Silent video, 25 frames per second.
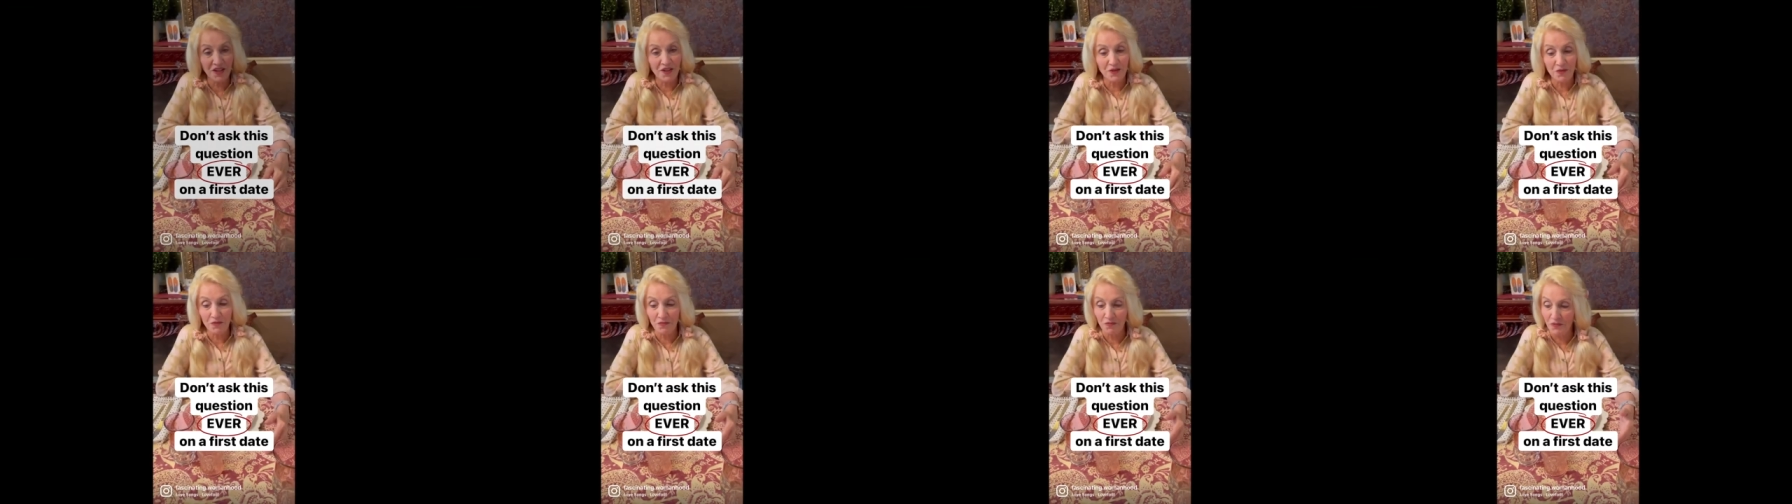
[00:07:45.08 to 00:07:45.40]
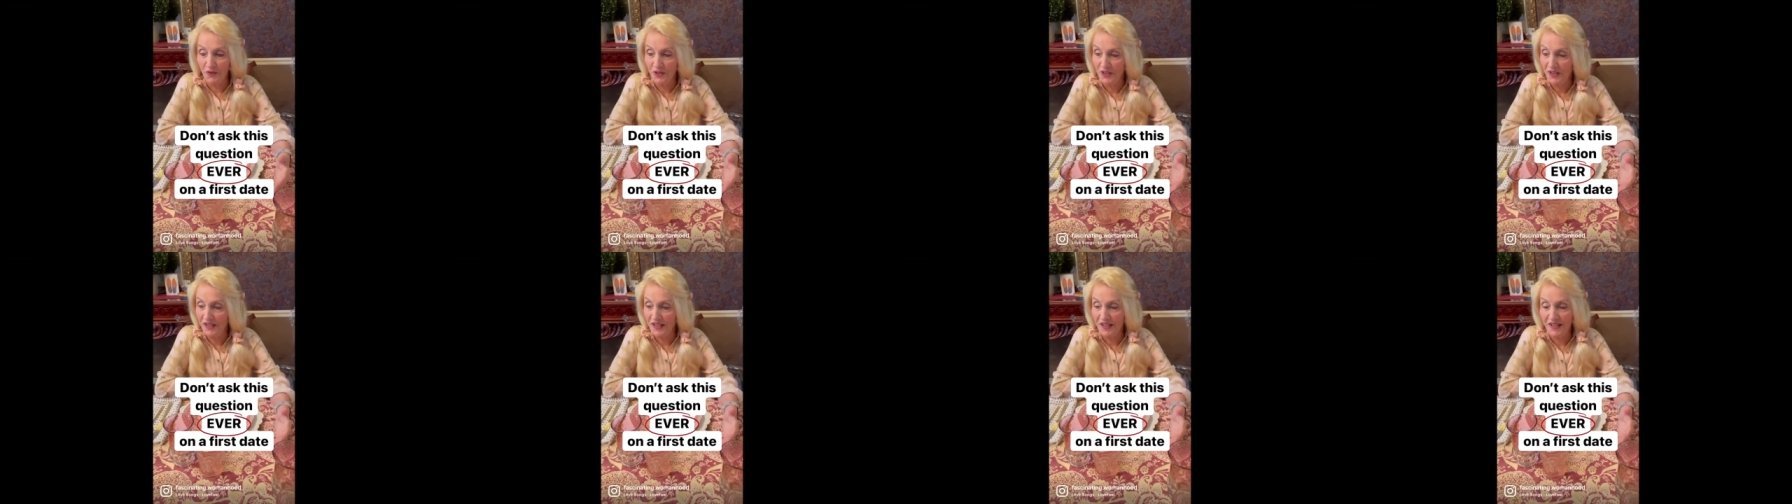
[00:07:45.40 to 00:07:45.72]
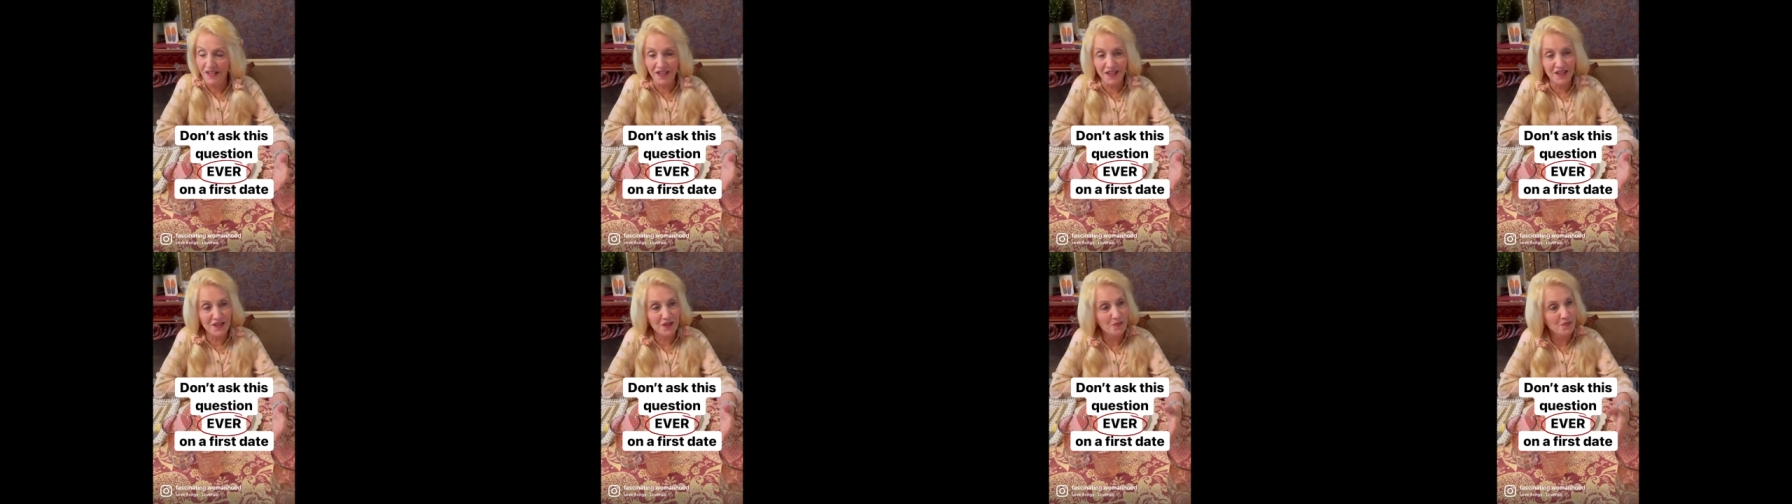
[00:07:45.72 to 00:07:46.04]
a really
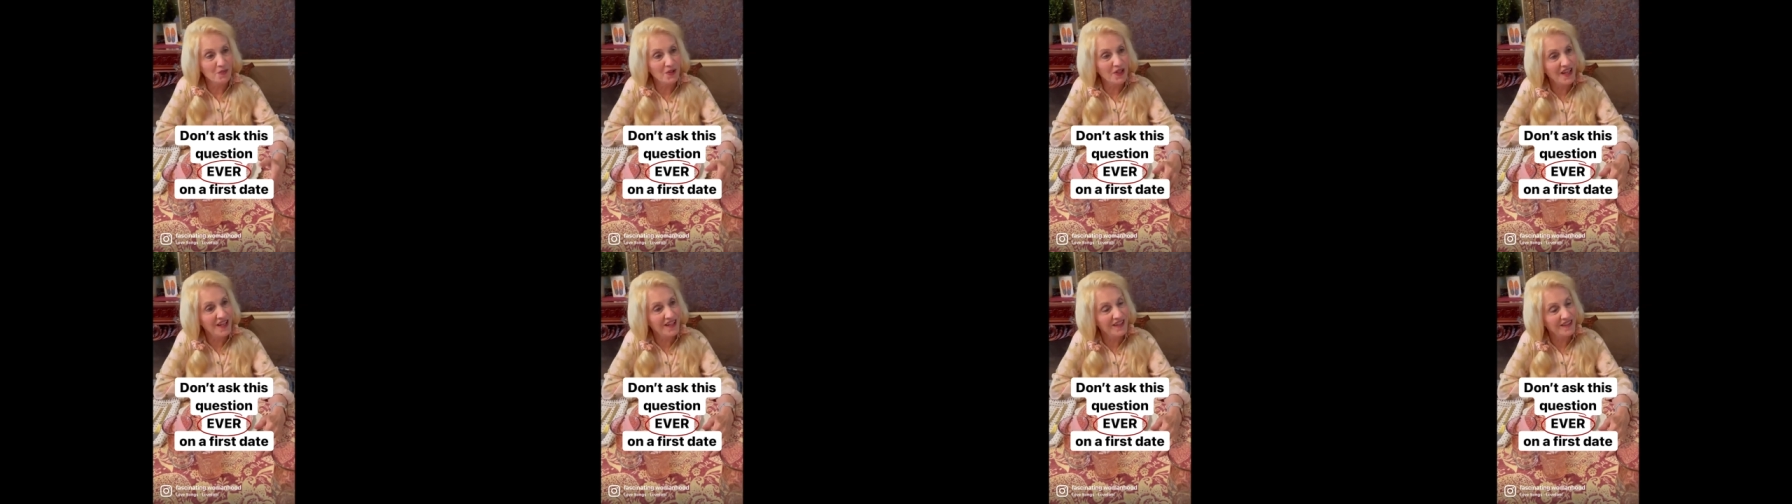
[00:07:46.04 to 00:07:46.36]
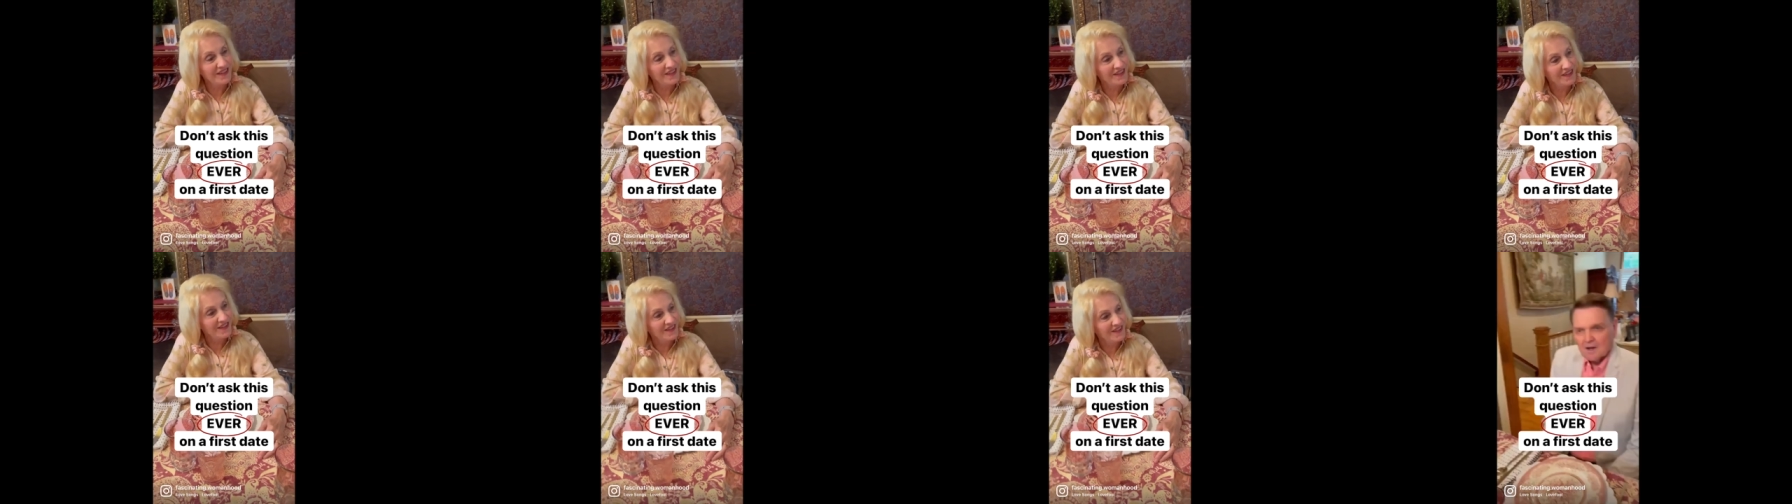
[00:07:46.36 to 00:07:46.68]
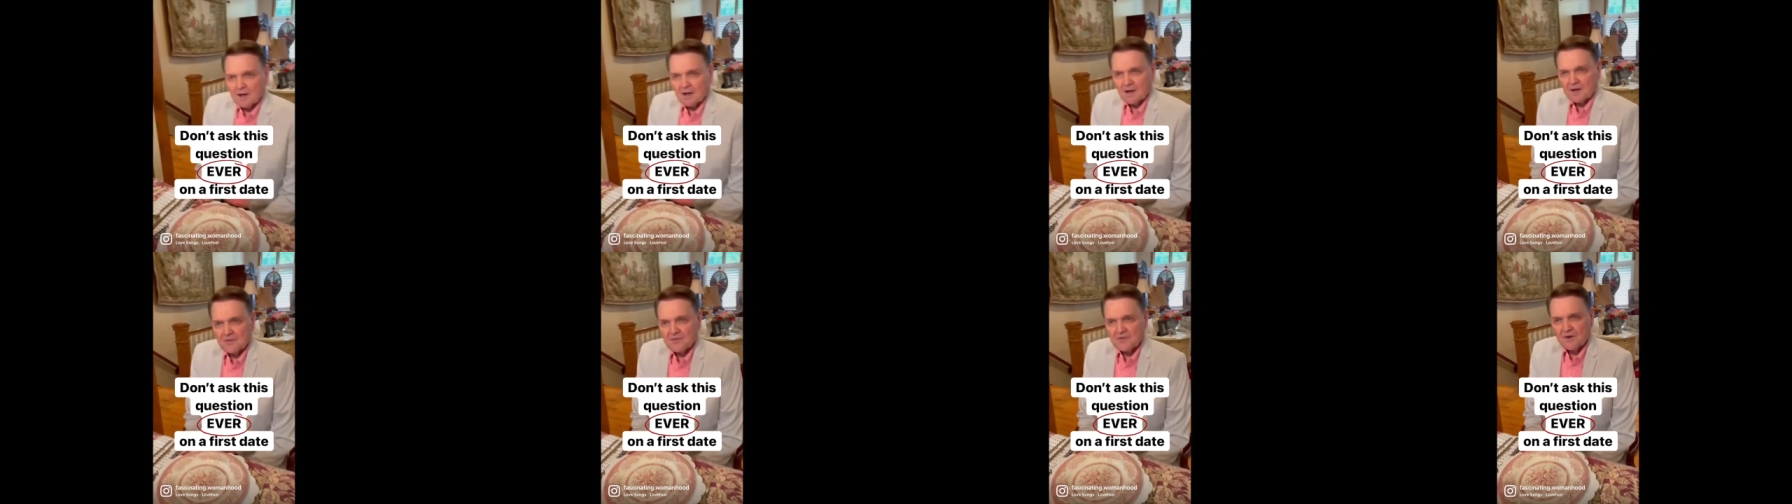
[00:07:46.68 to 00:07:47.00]
nice place.
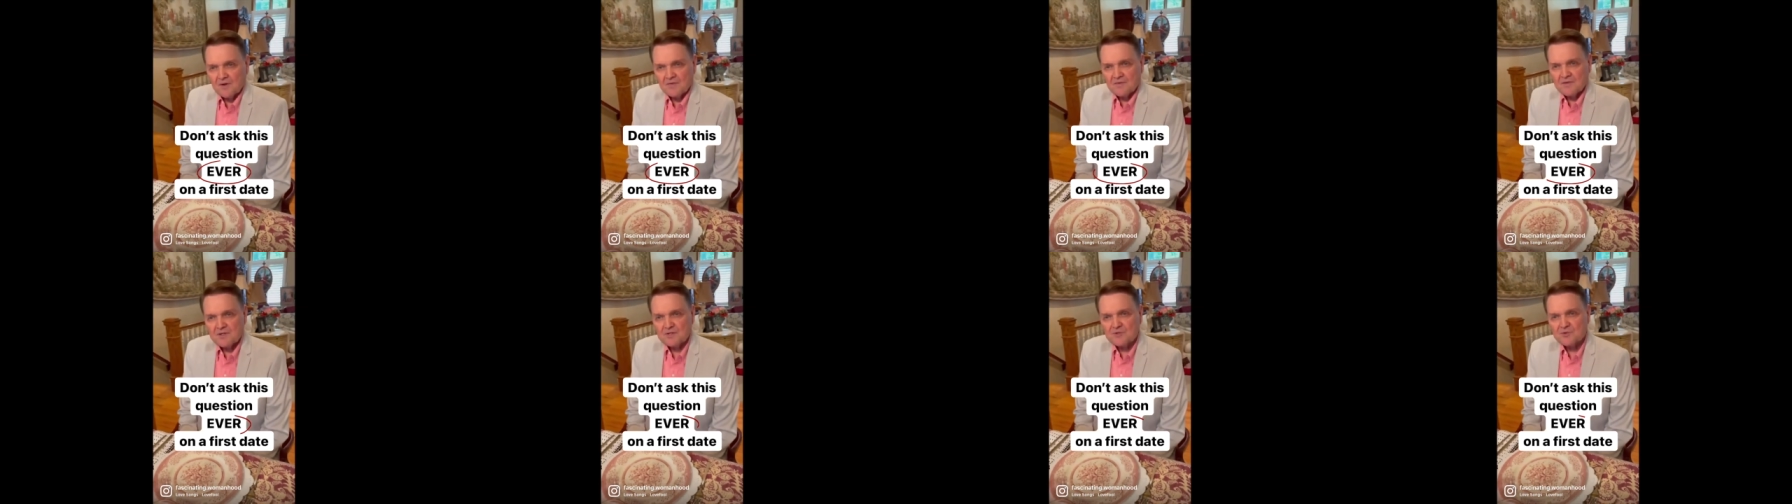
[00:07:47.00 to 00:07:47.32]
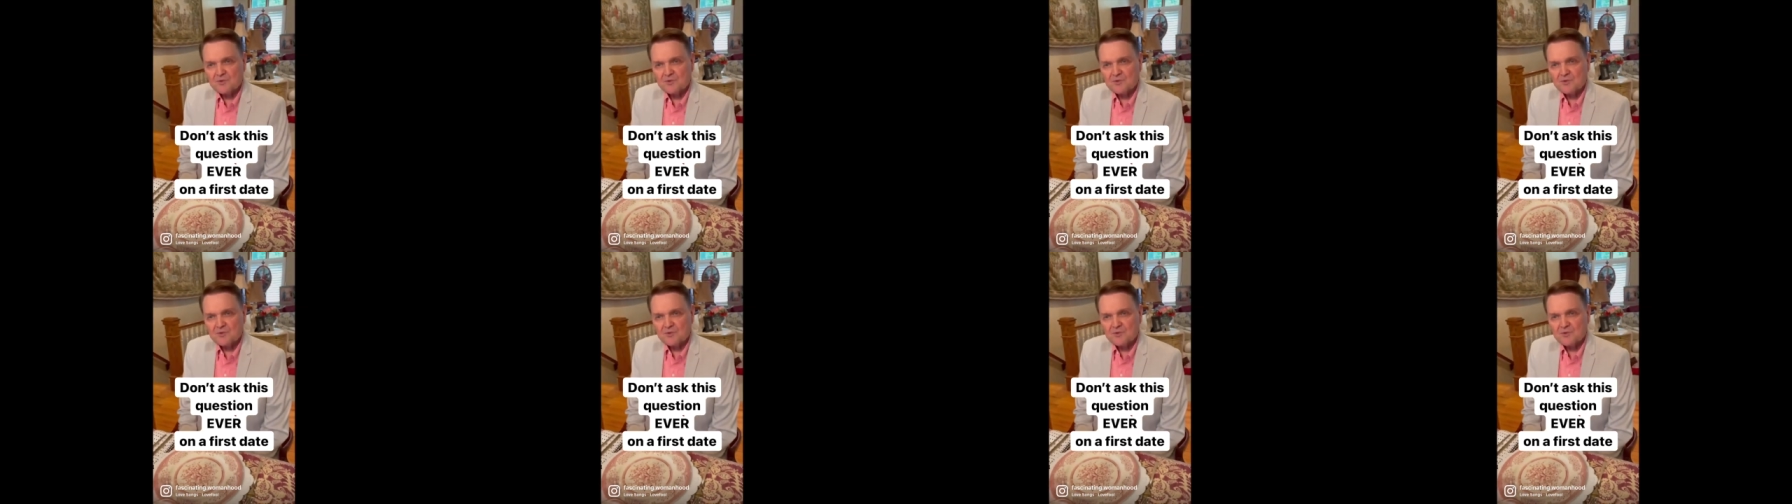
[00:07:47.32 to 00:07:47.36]
I thought this